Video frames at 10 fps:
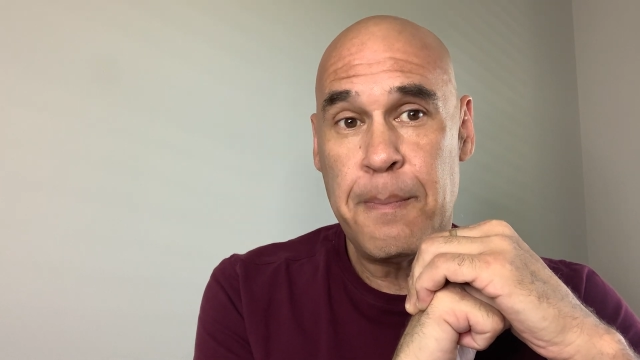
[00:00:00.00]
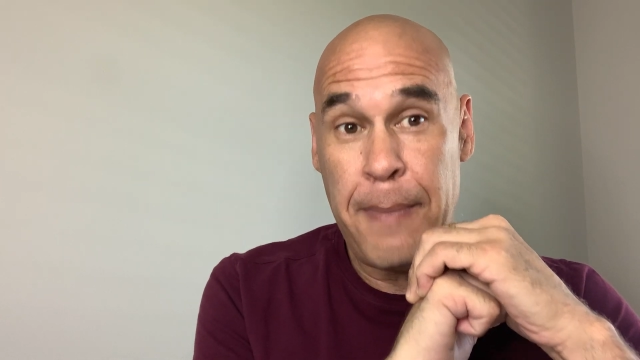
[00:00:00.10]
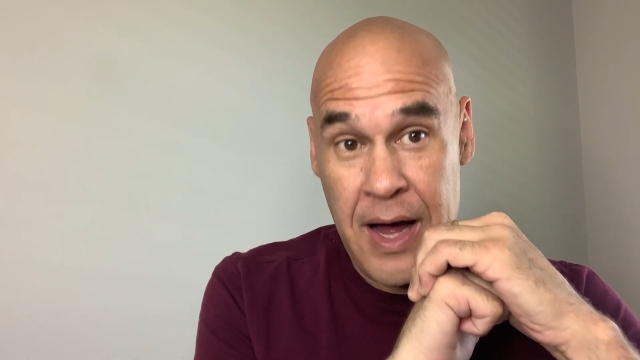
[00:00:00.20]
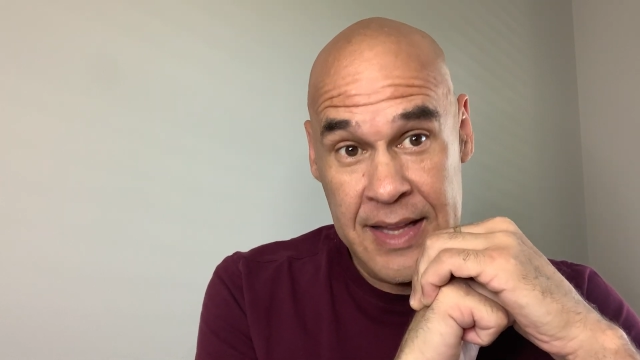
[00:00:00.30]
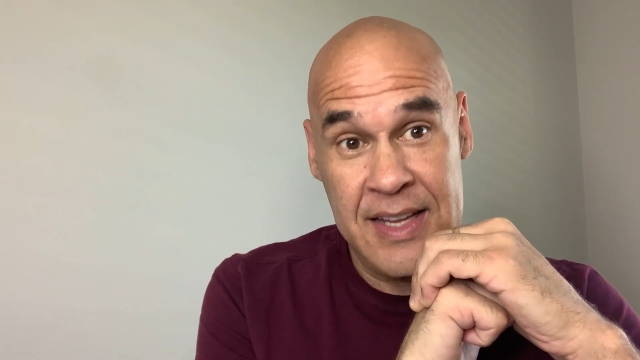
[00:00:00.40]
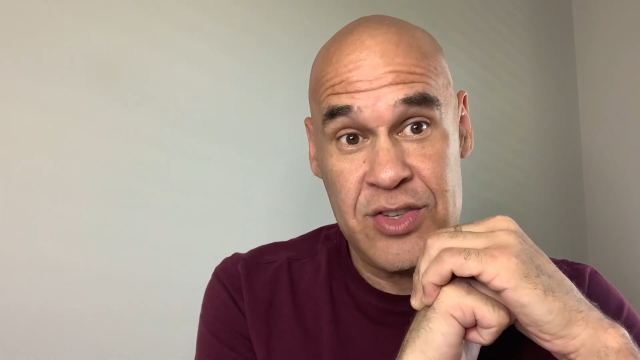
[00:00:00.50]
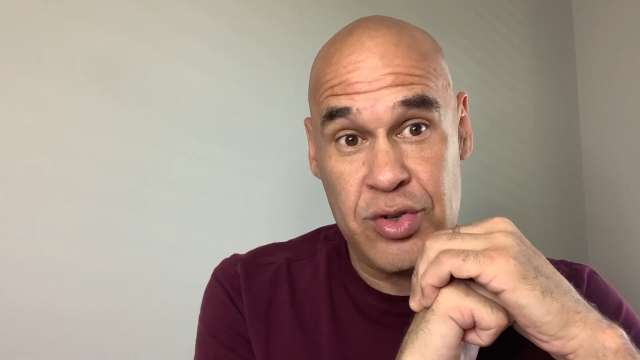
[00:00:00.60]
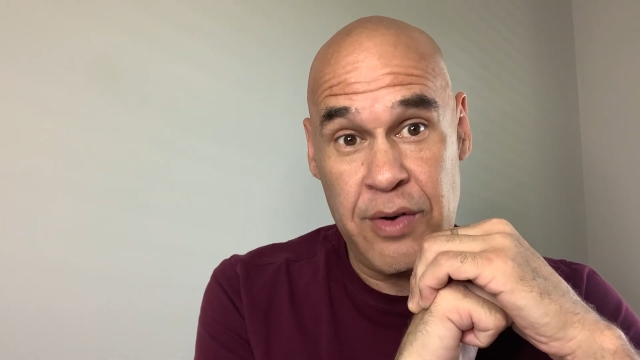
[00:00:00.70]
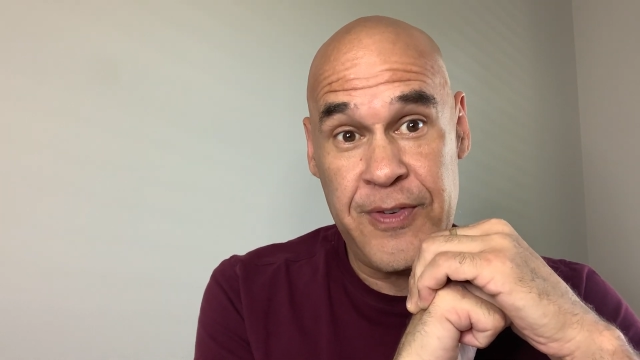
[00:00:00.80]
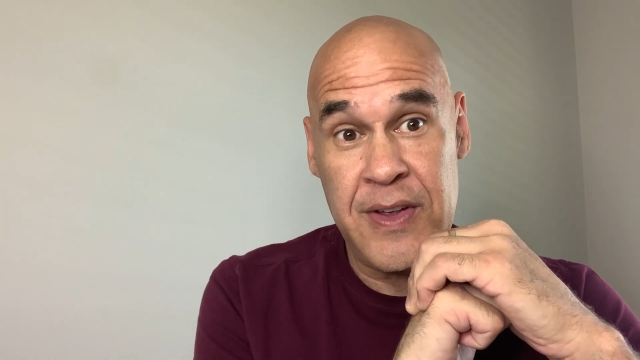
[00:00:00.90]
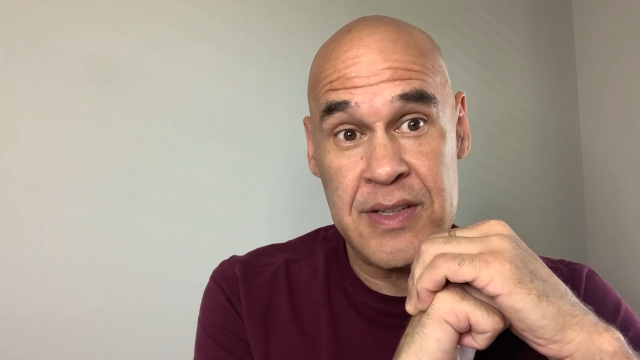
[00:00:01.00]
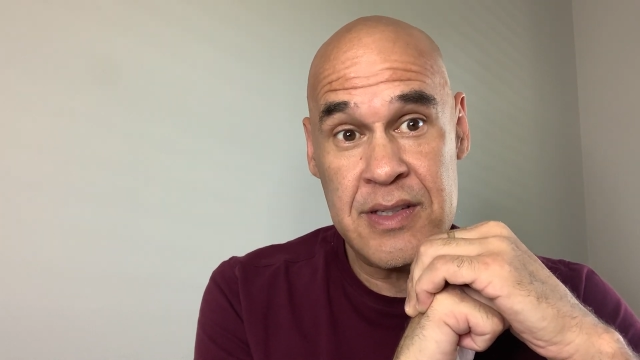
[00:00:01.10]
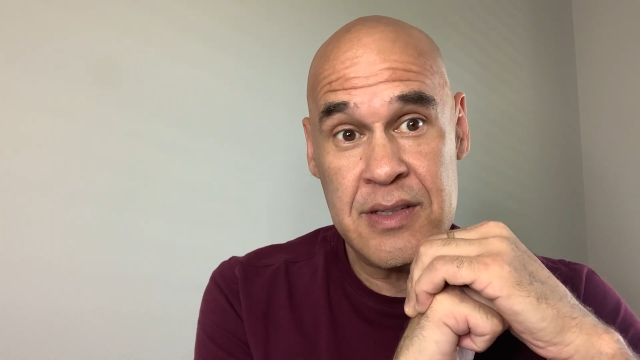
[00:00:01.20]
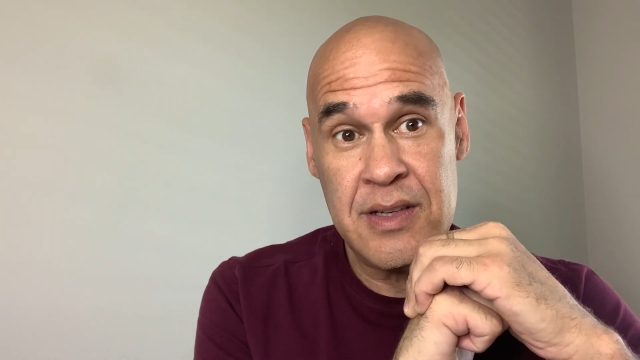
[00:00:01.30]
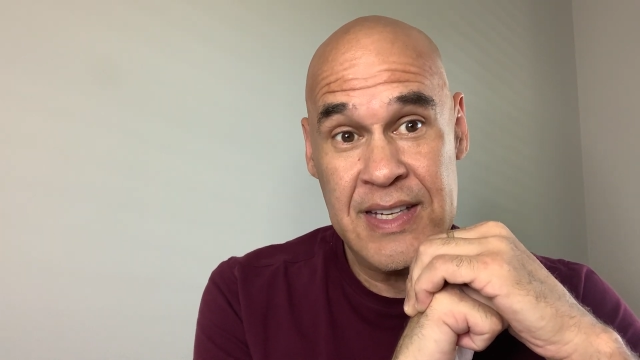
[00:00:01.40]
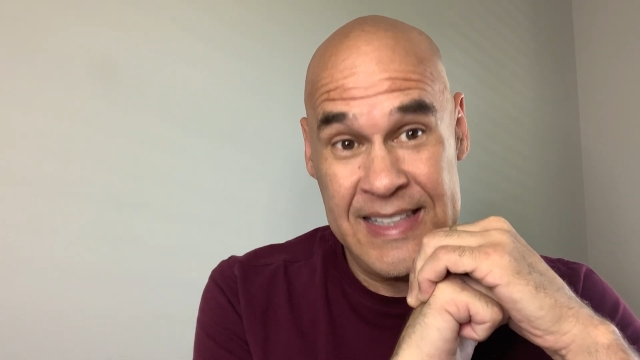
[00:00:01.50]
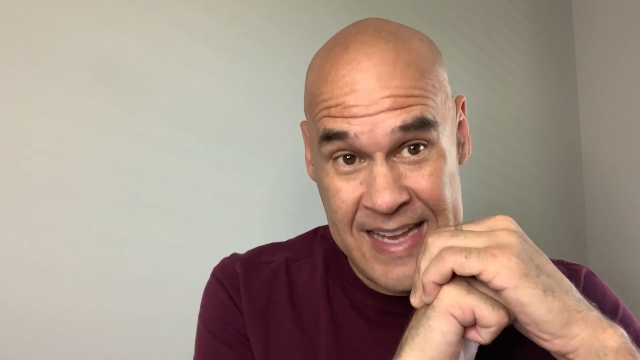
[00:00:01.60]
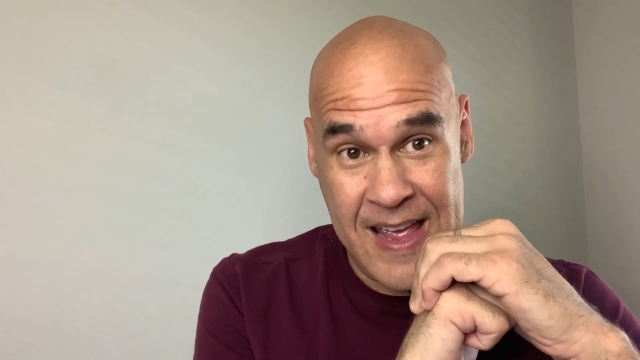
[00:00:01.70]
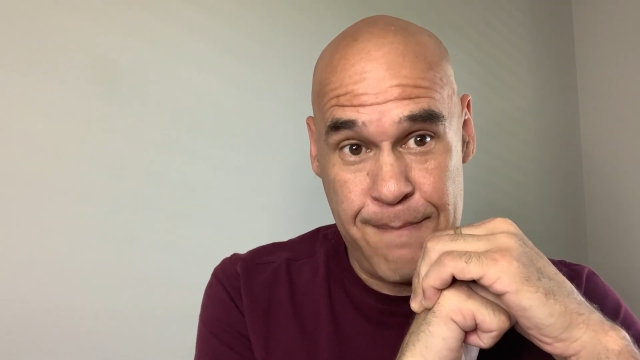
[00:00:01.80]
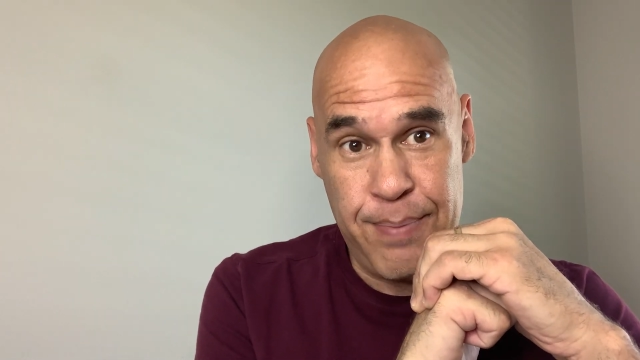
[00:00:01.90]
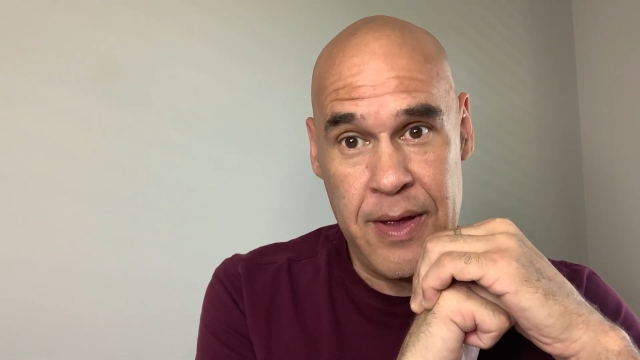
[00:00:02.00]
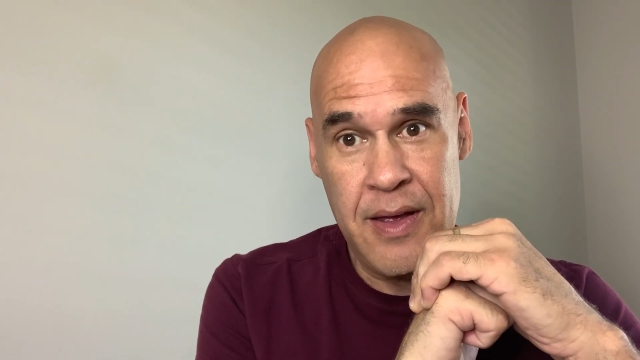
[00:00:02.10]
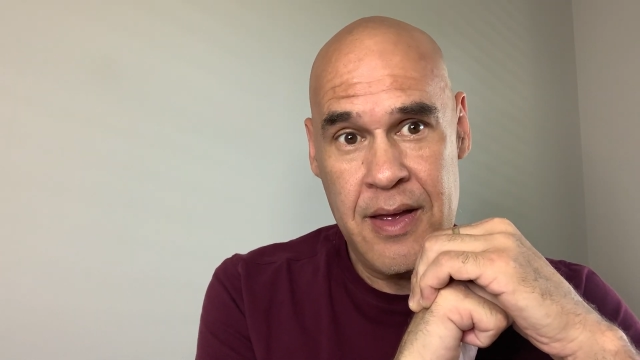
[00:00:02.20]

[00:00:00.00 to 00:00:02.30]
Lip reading: bonded surface, deep,